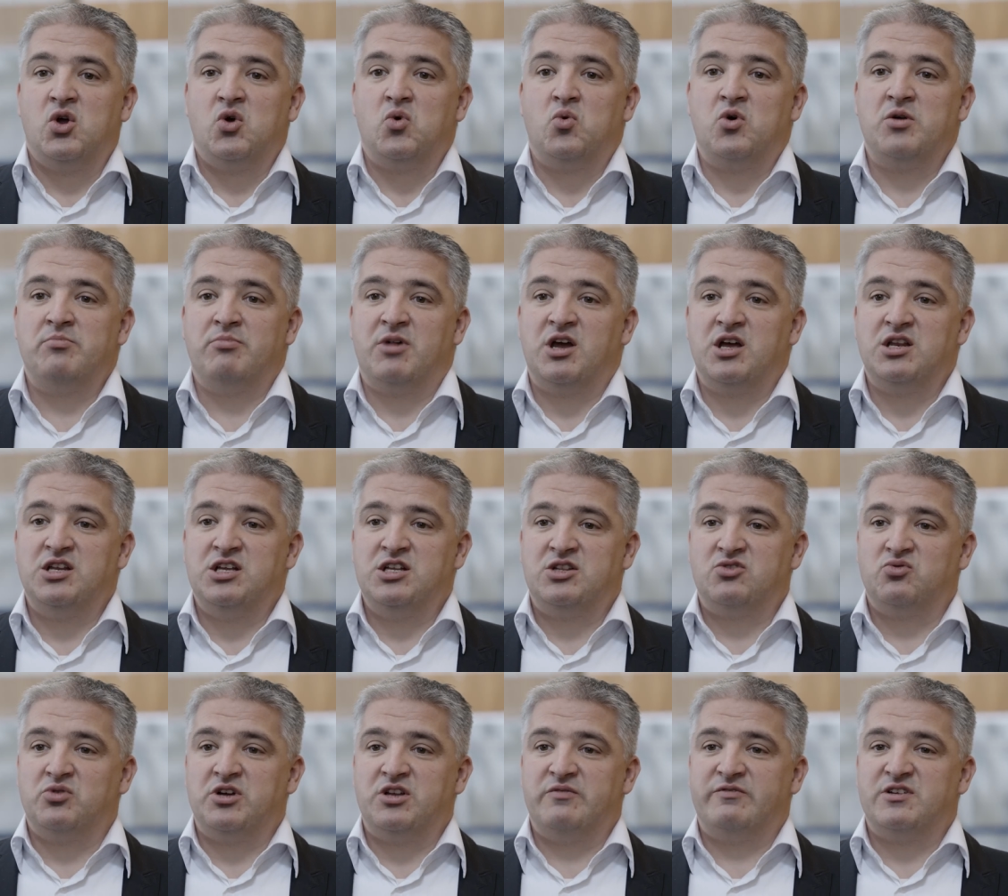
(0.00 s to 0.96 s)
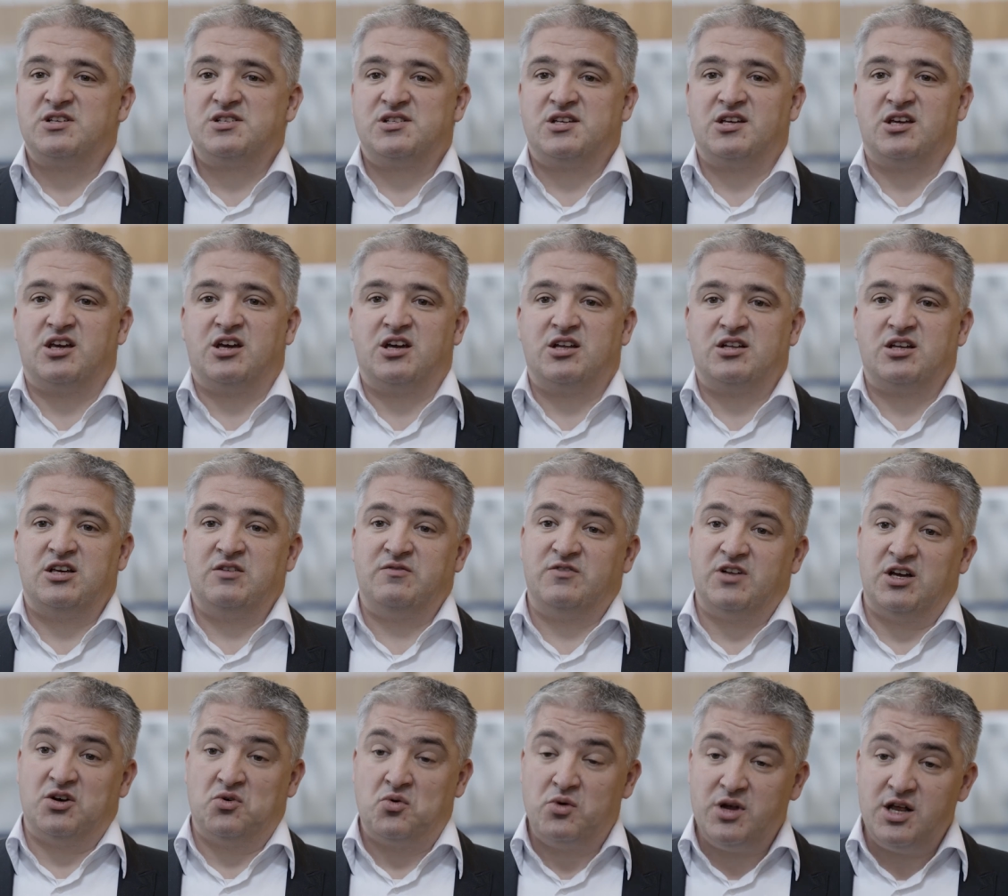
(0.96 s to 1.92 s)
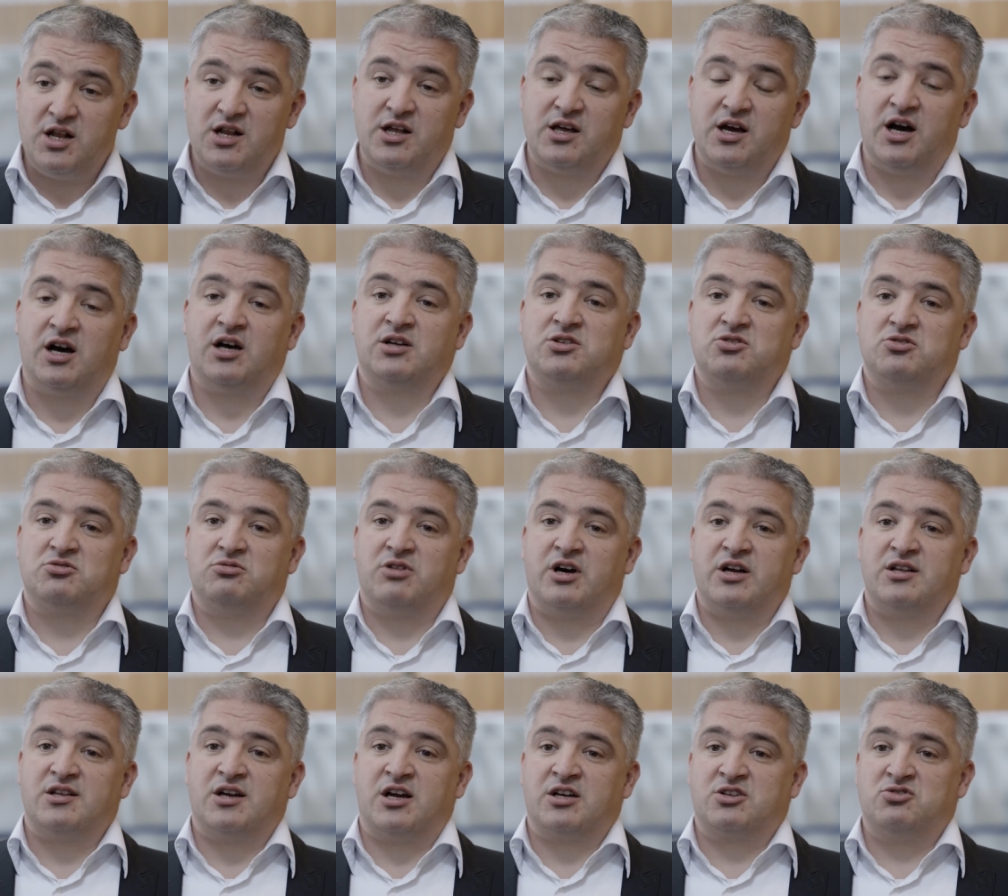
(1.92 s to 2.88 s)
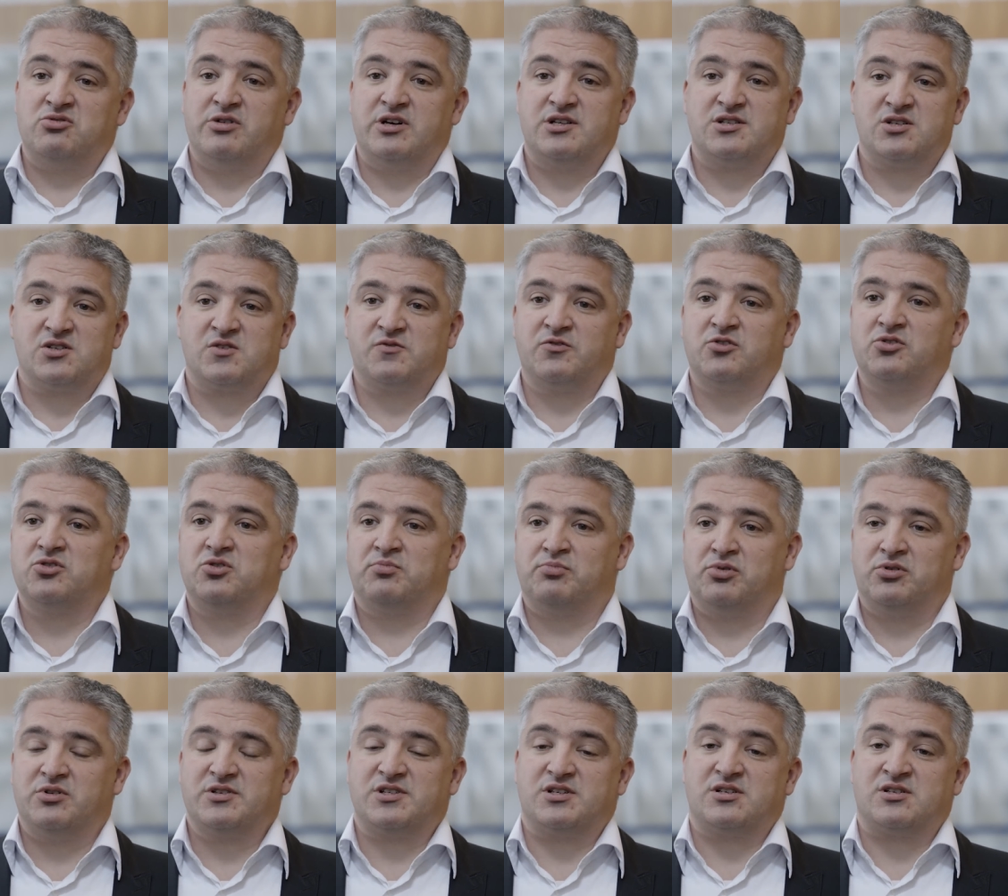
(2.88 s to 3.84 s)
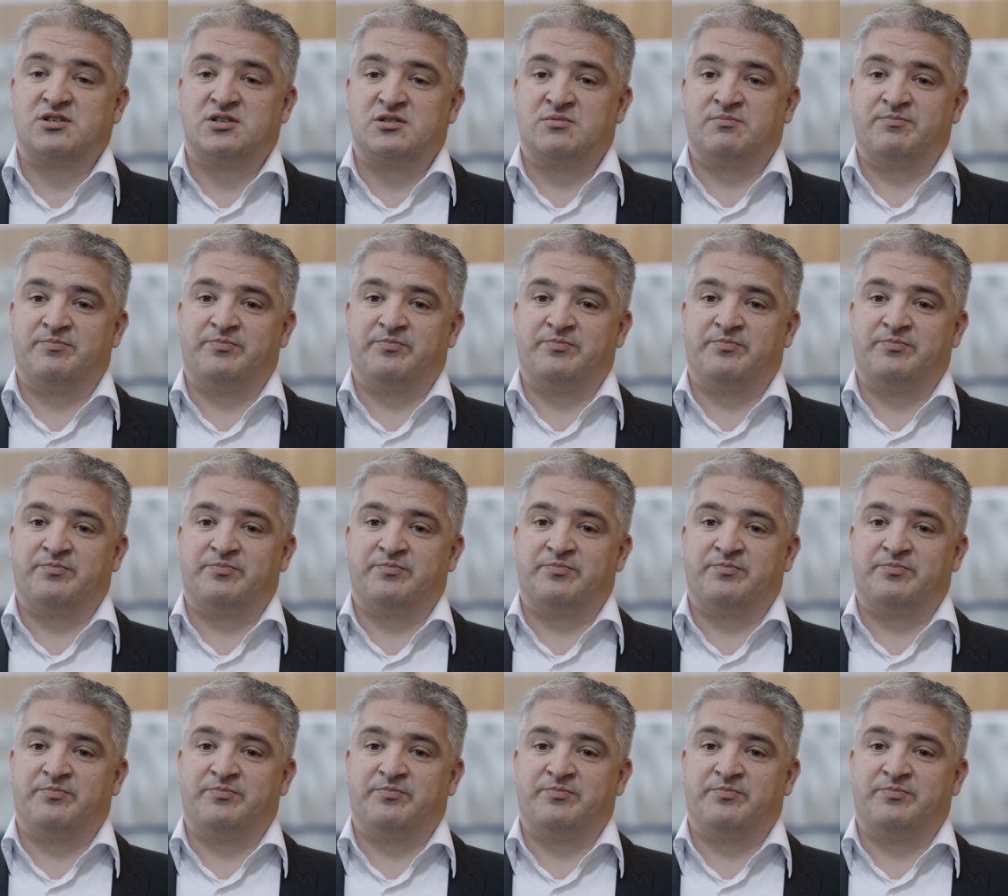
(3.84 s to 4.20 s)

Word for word: we may need to investigate if they really are the right actuators for your process.